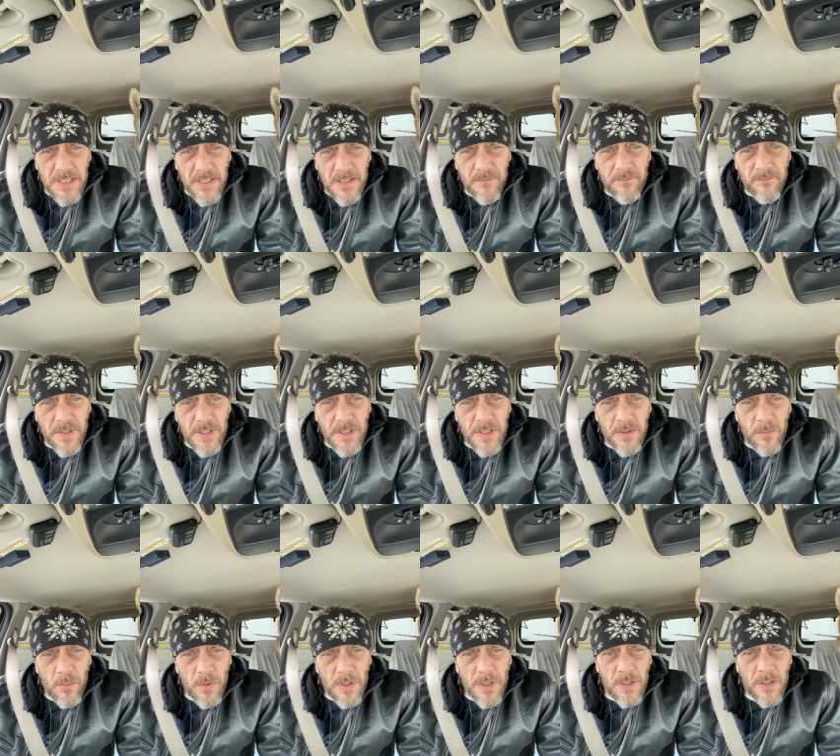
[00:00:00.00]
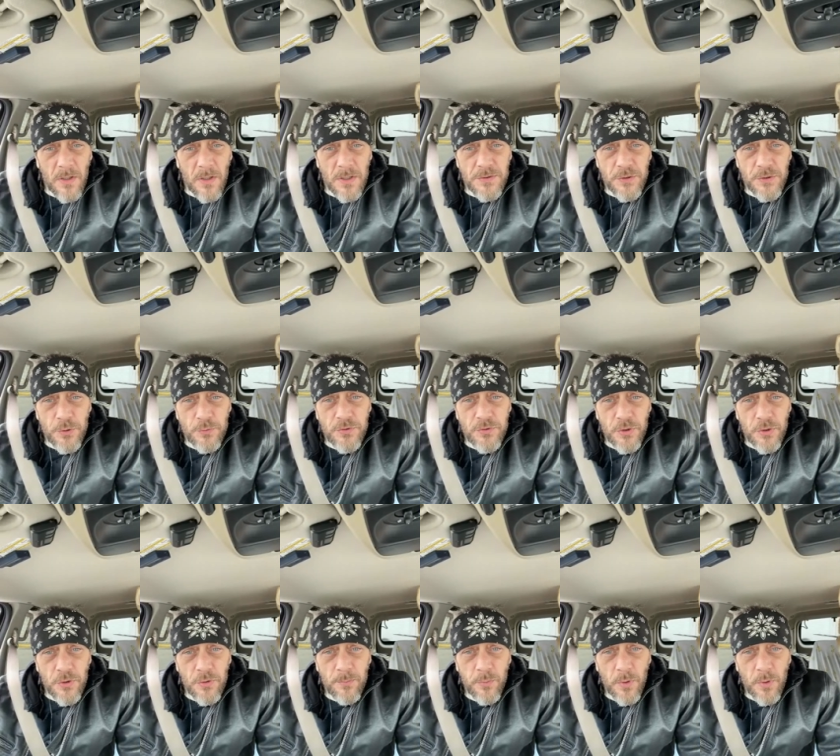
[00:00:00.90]
very rare on YouTube.
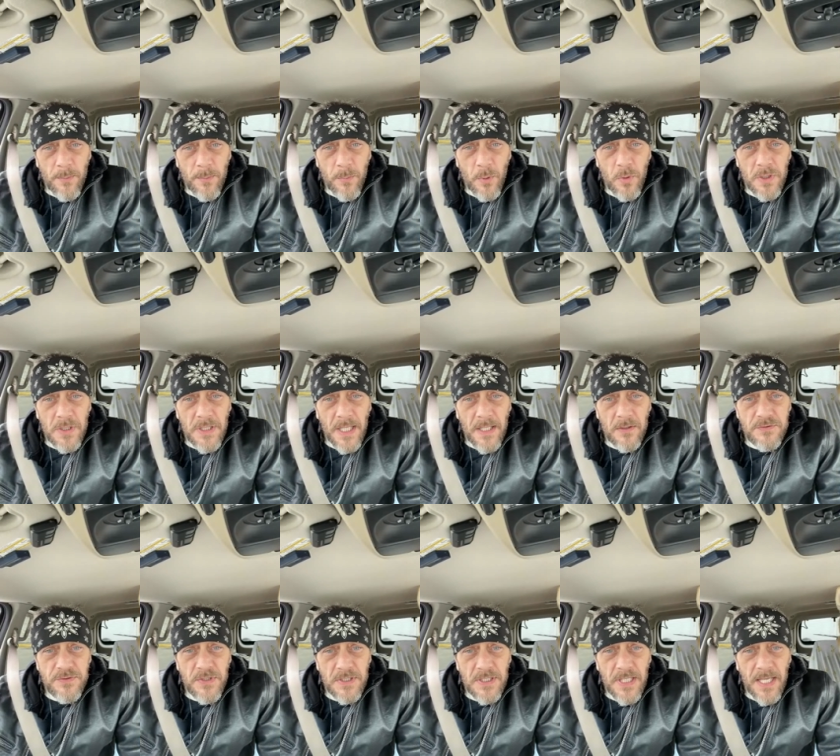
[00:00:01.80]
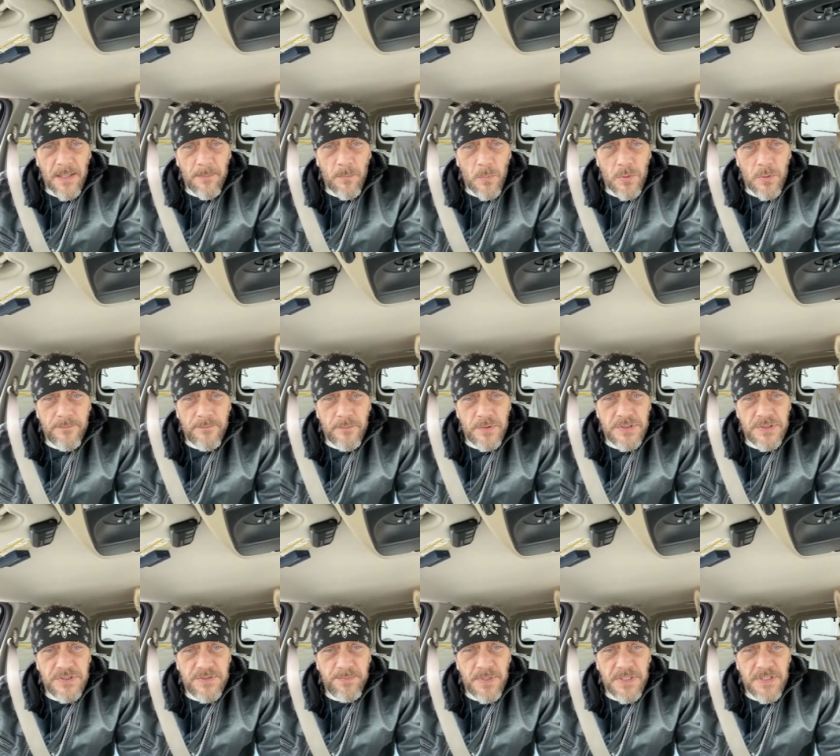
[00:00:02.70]
Rumble allows a lot more free
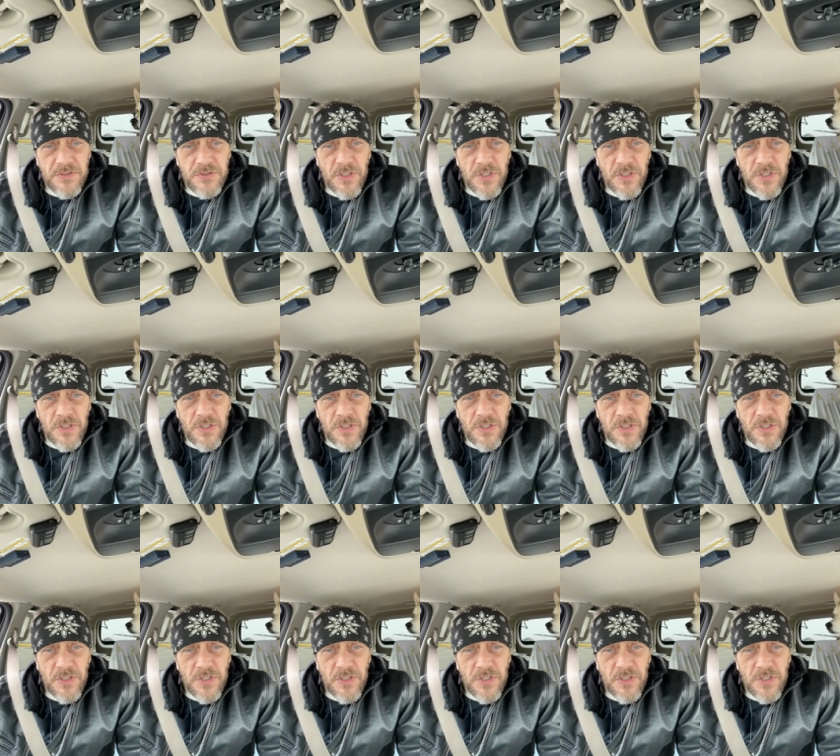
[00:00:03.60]
speech.